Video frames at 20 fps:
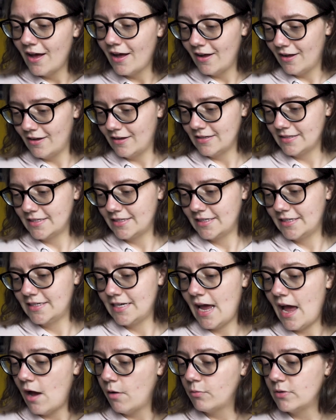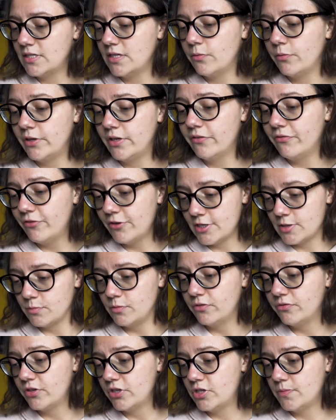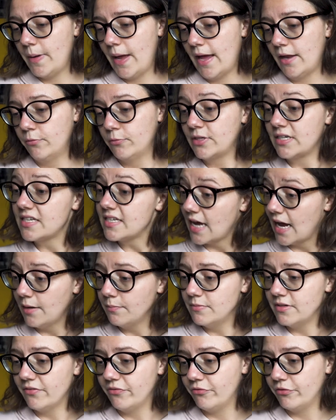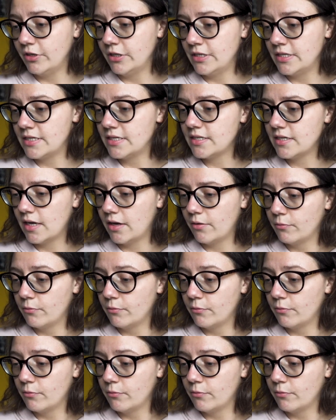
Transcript: Asked, how was it when you first moved to Japan with the time difference?